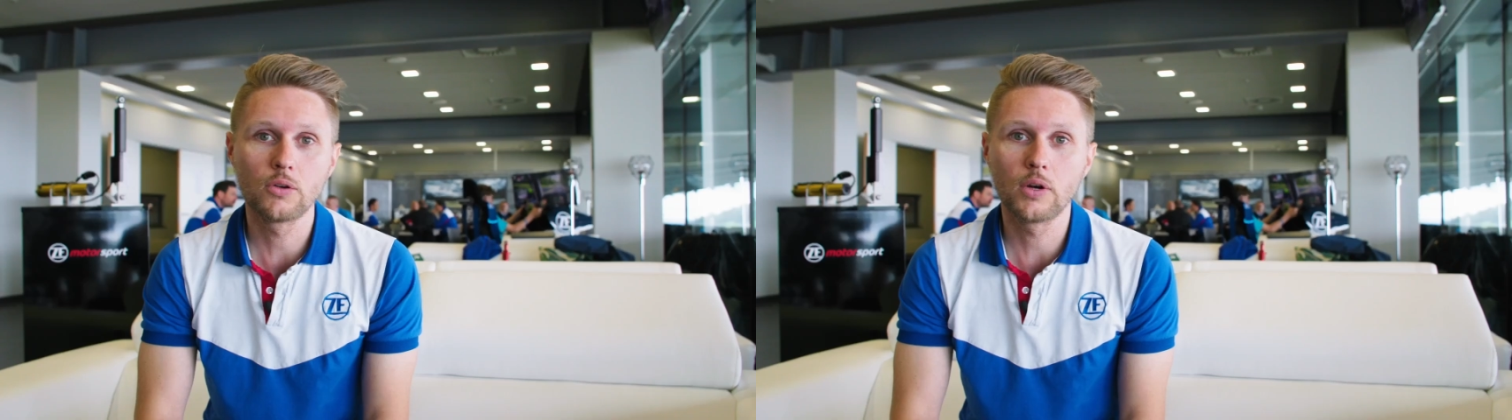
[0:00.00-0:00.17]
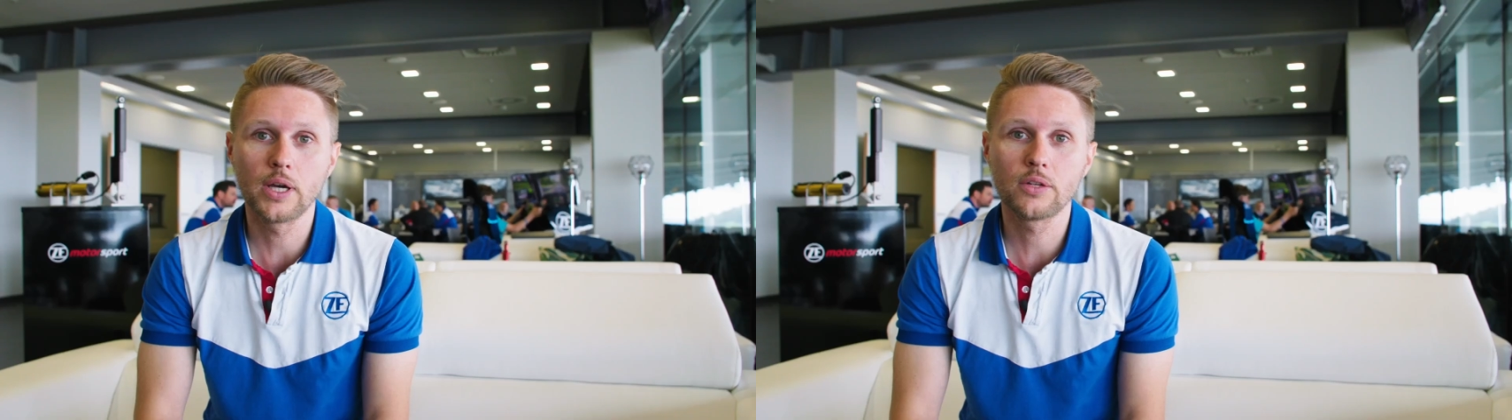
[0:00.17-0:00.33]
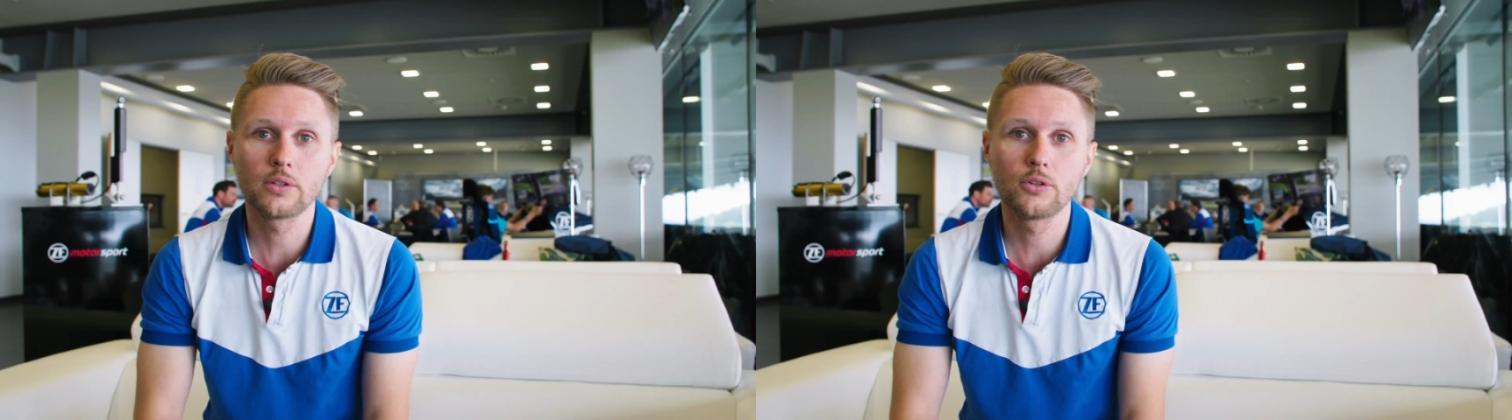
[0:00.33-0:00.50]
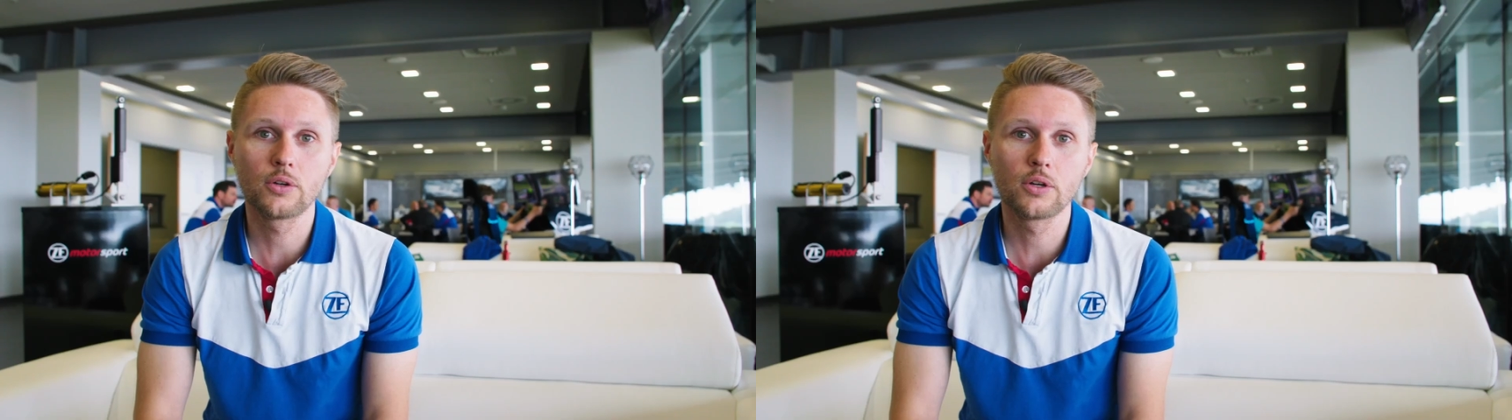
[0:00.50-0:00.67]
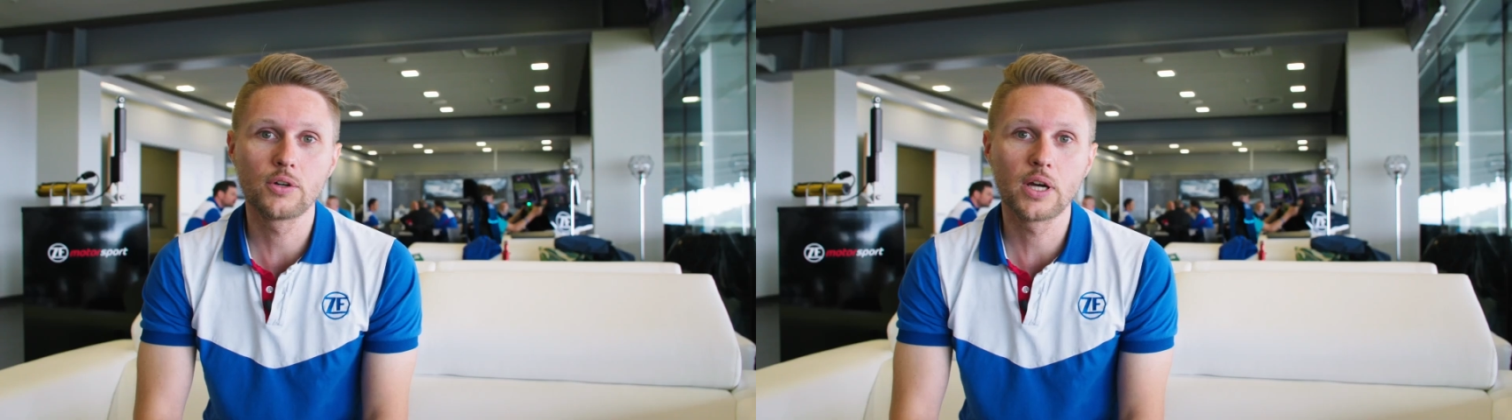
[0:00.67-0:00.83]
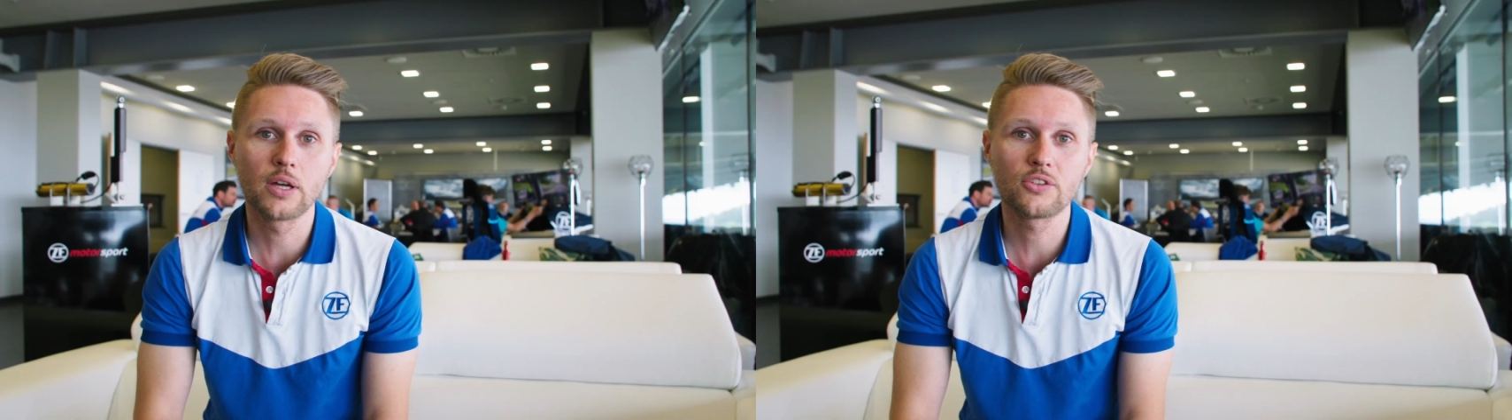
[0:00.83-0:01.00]
or enter your
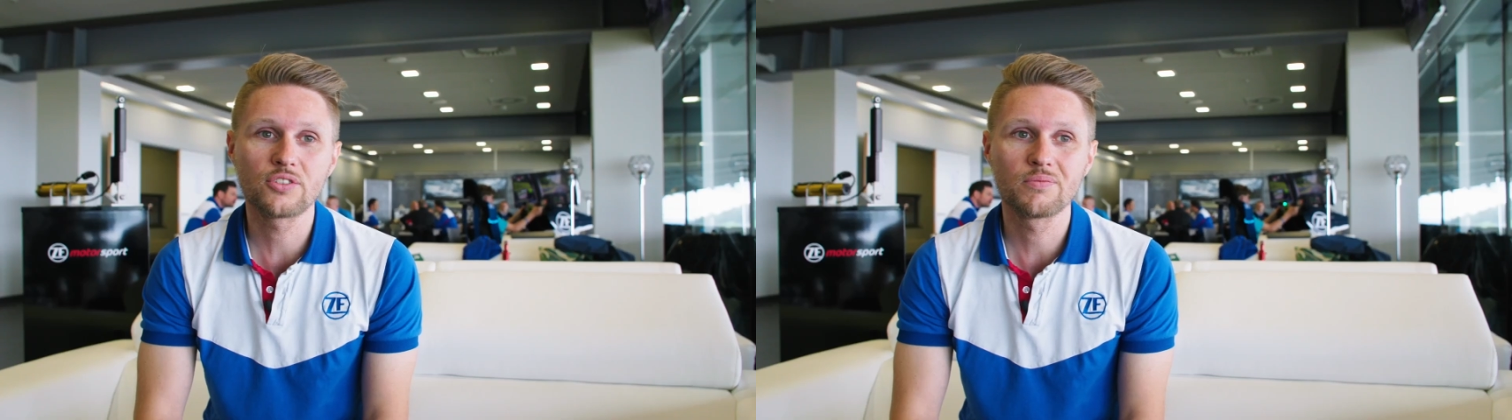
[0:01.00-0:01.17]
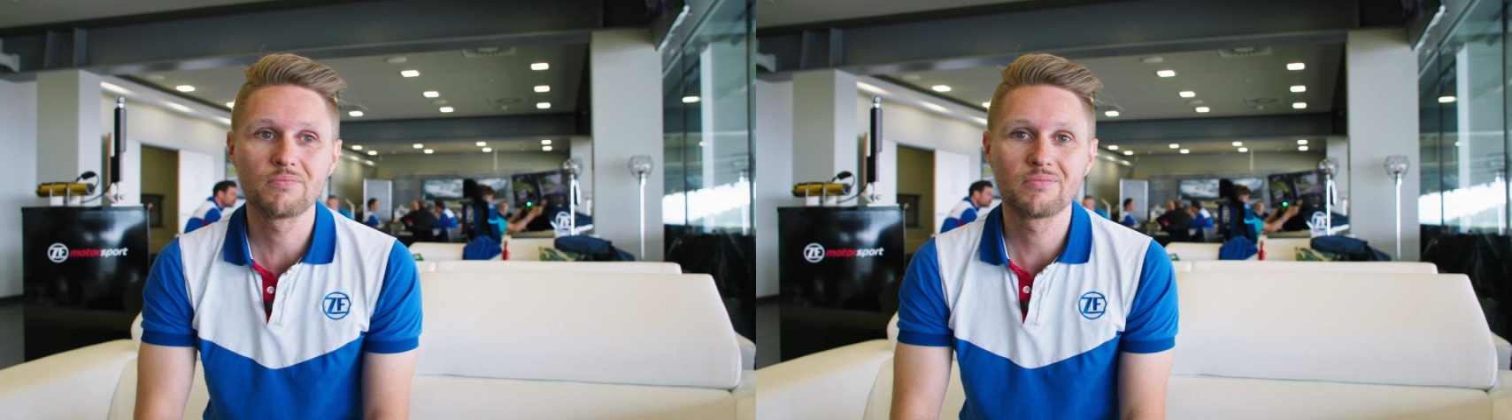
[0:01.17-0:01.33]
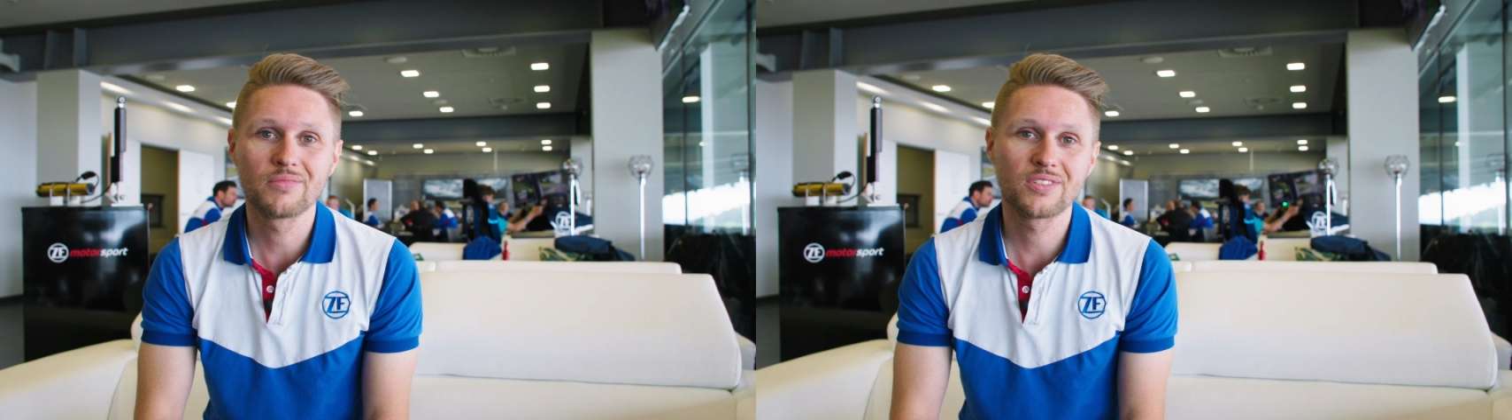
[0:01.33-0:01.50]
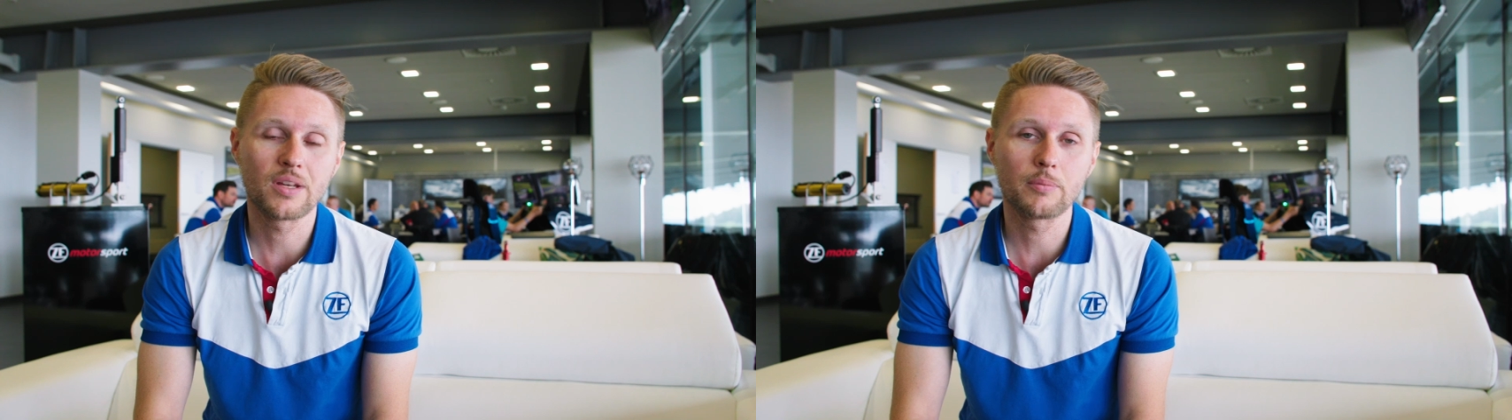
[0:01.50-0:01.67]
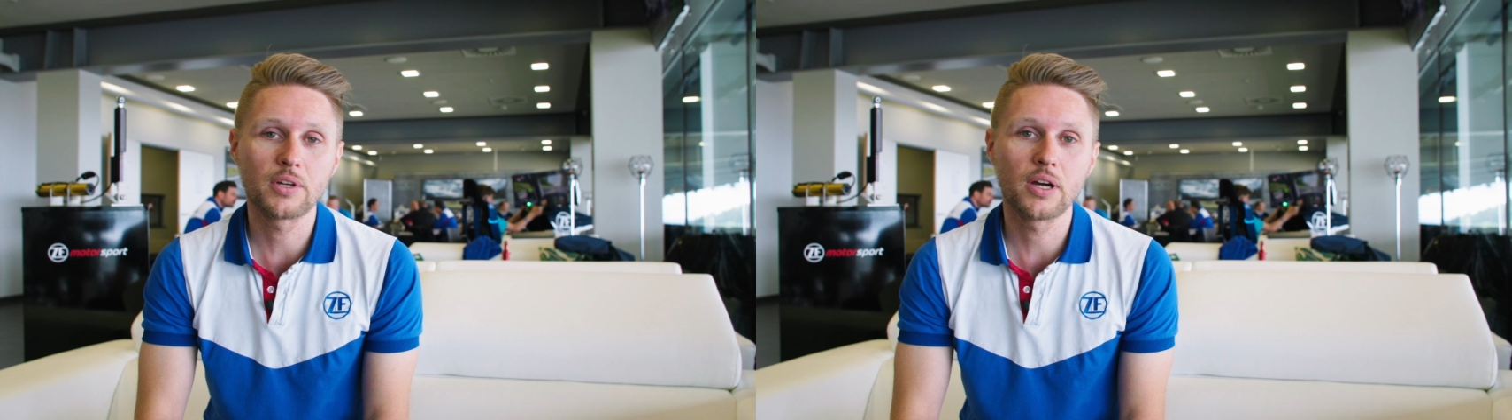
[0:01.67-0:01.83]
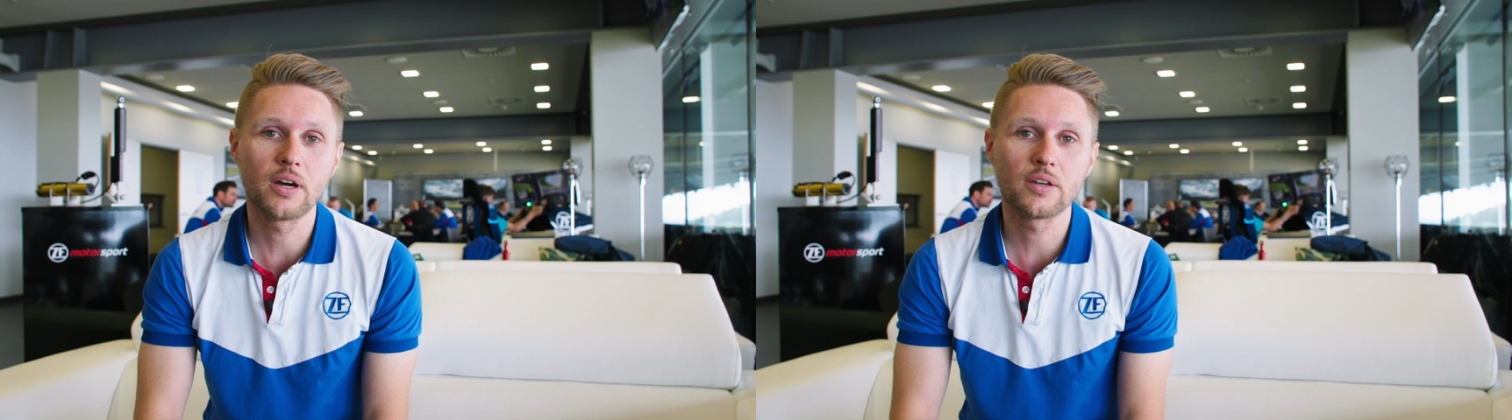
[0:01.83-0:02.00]
garage,
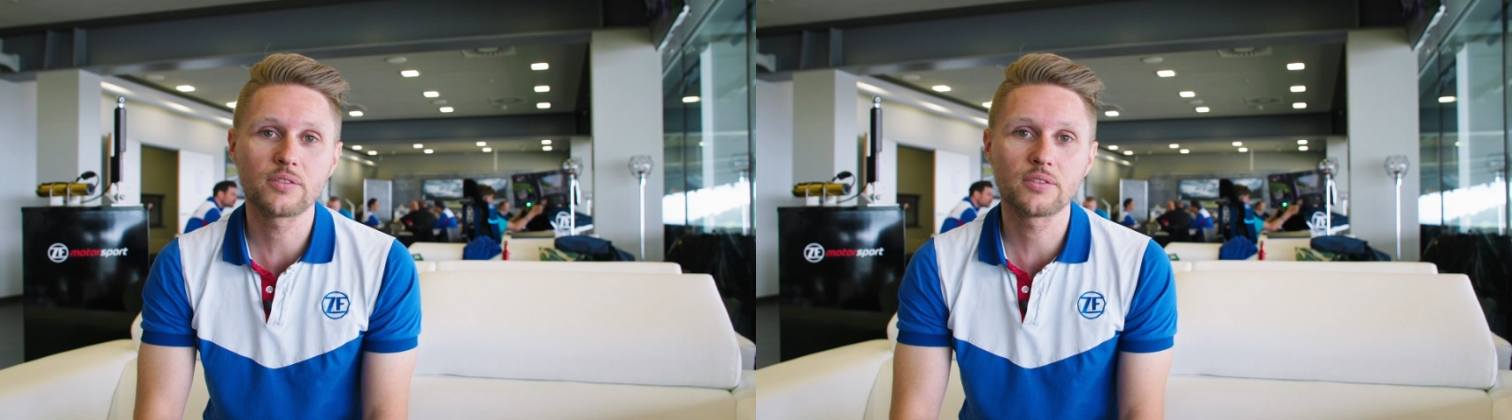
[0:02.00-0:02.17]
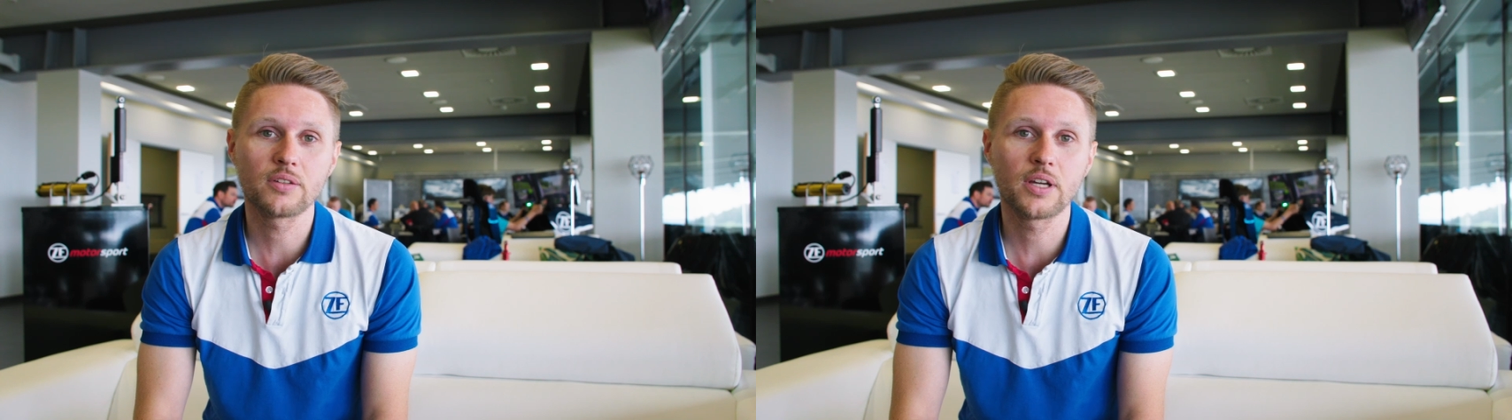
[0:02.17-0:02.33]
some cars